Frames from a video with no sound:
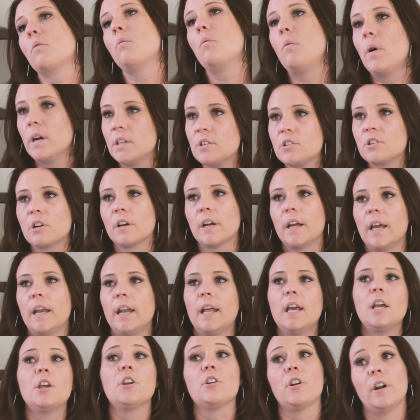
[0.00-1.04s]
once you're in
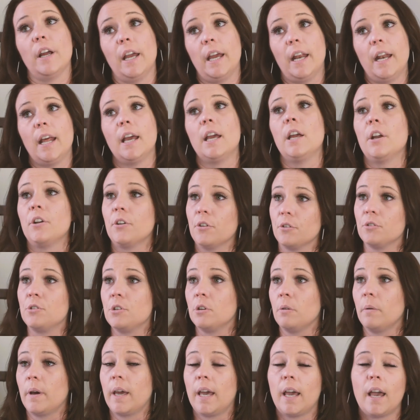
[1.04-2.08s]
it and you're
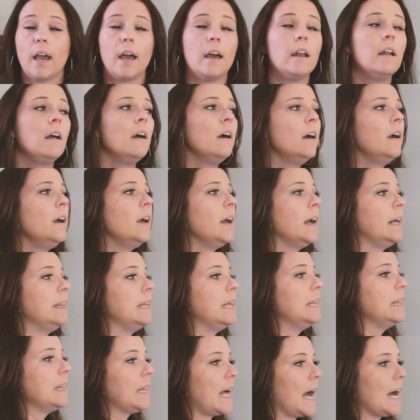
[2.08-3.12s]
doing it. And
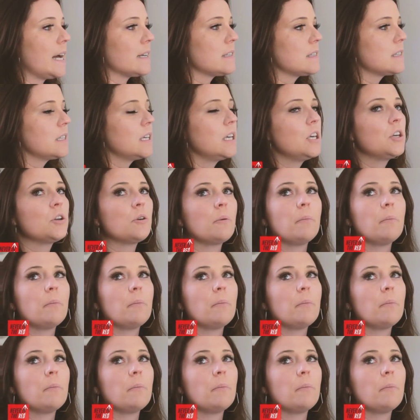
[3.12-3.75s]
then lastly, you're